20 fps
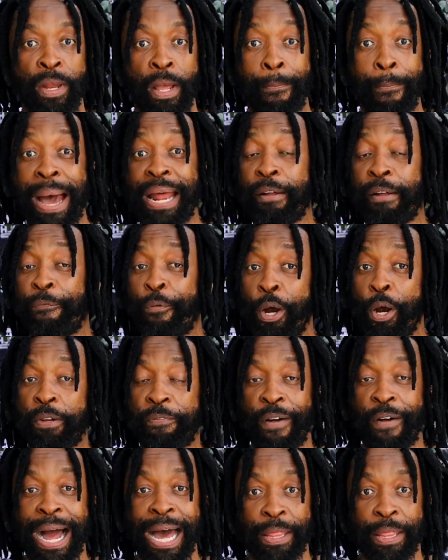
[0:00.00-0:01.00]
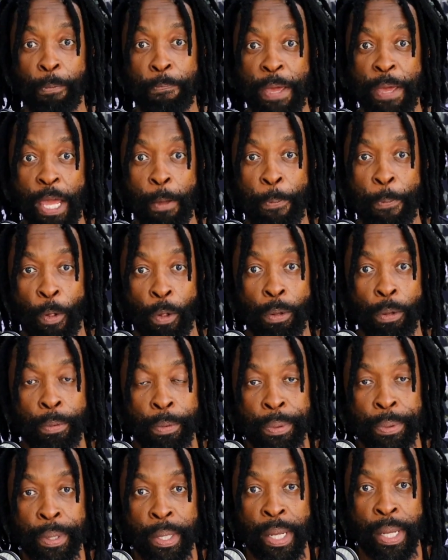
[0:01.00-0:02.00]
Might have worked for other people.
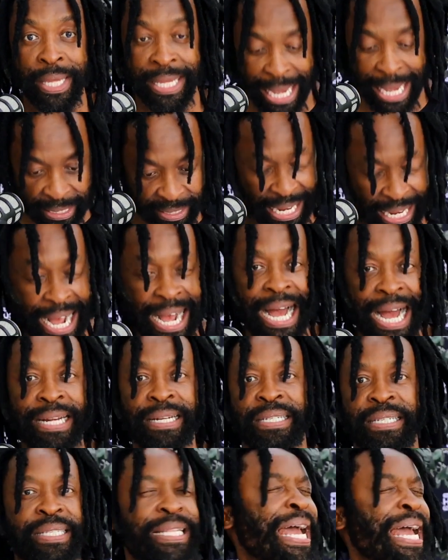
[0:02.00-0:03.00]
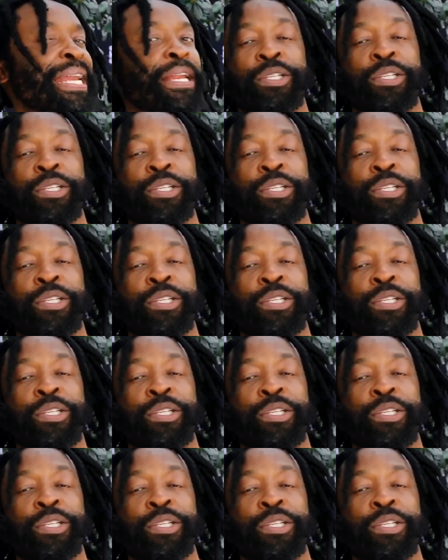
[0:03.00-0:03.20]
Yes, I understand.